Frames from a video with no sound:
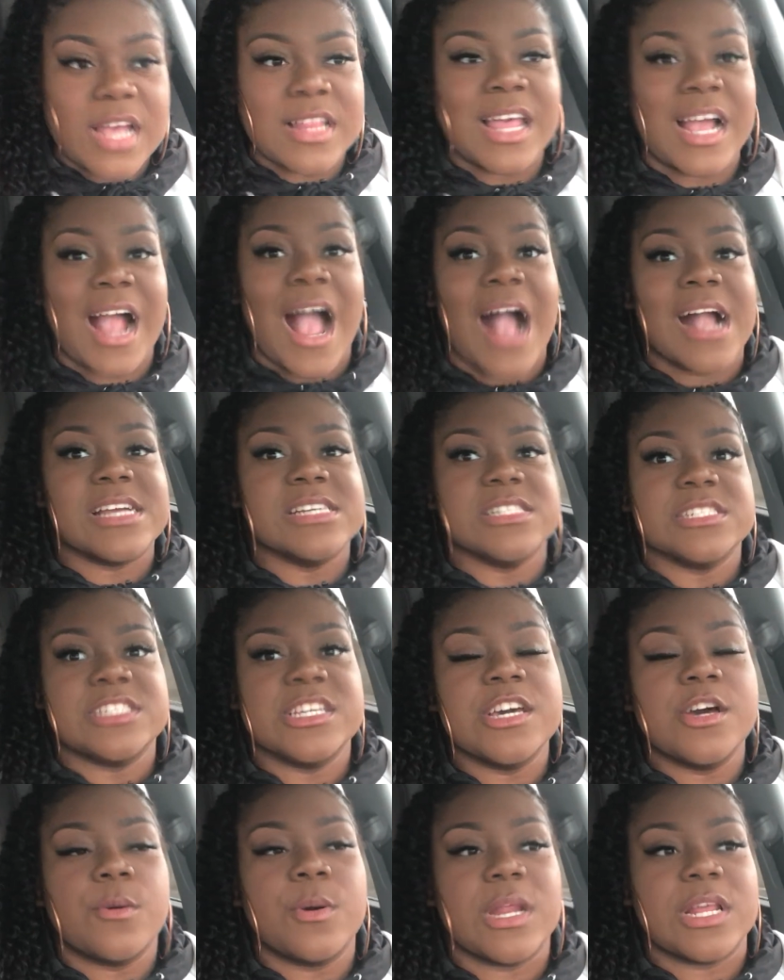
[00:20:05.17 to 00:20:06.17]
like I can
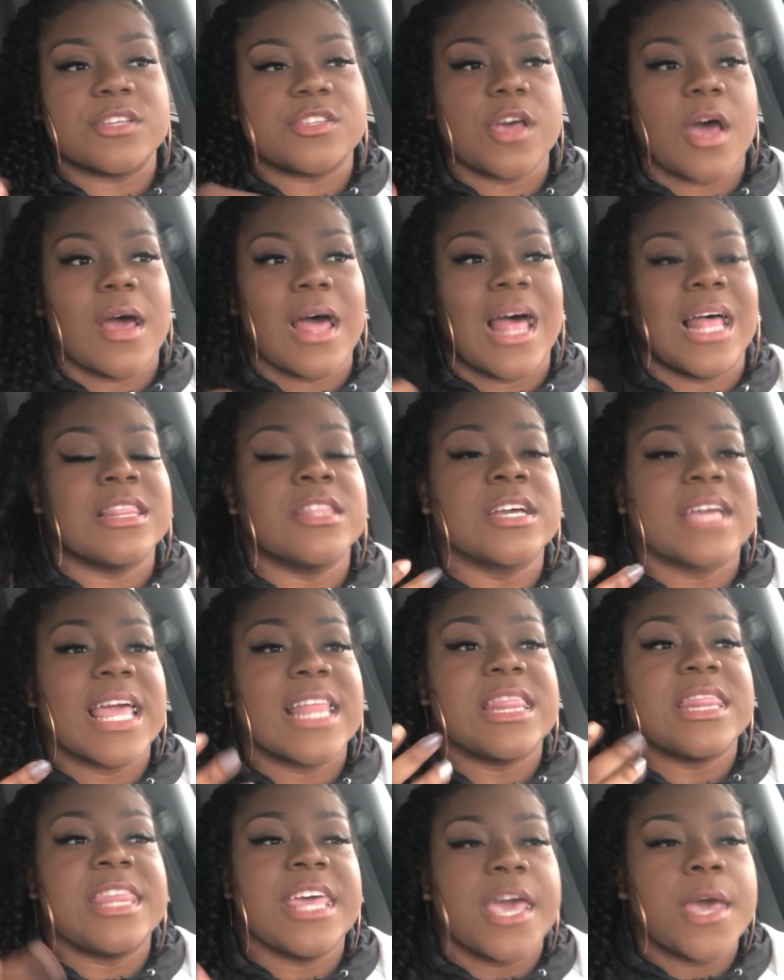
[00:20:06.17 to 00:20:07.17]
deal with it. So I look
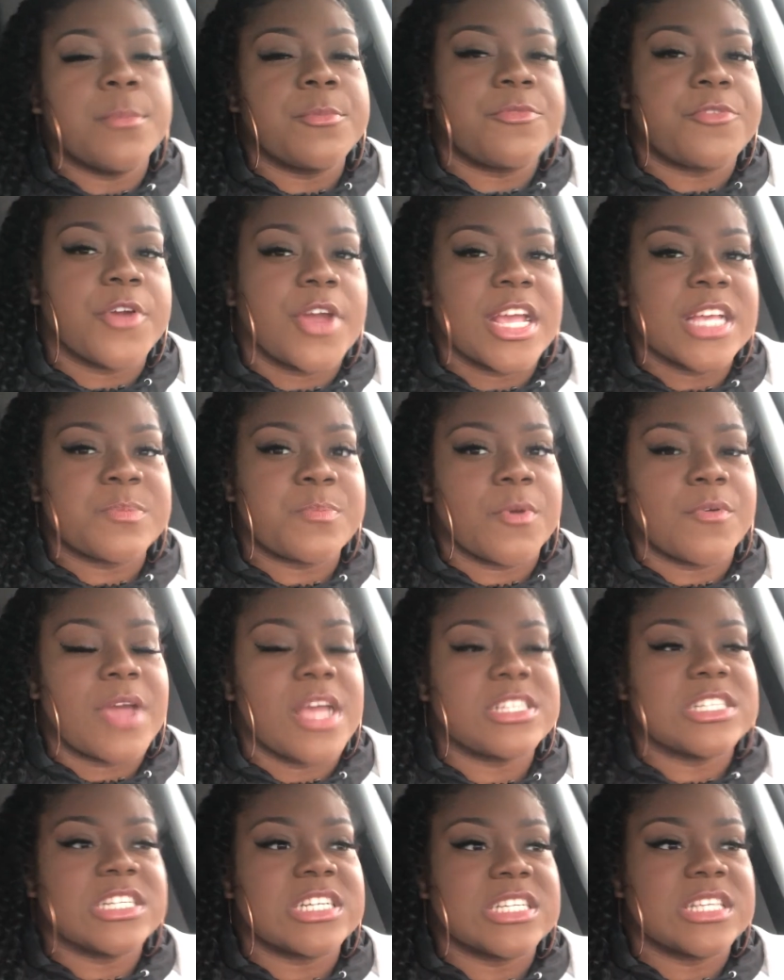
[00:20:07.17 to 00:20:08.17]
at them for
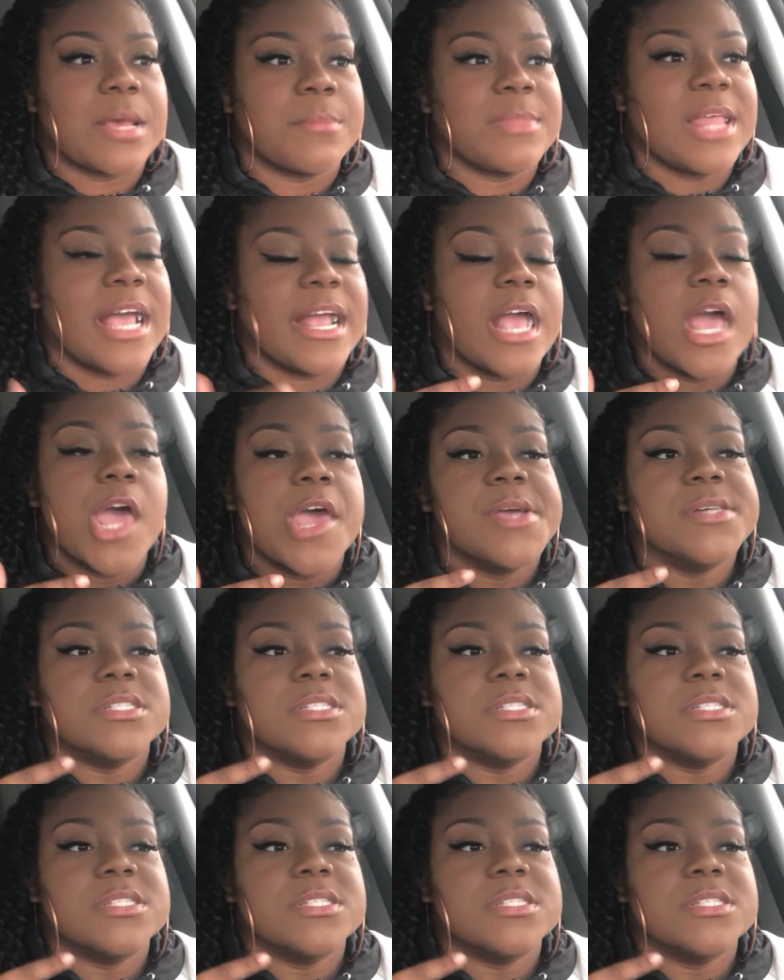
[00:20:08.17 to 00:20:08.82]
inspiration, because I'm like,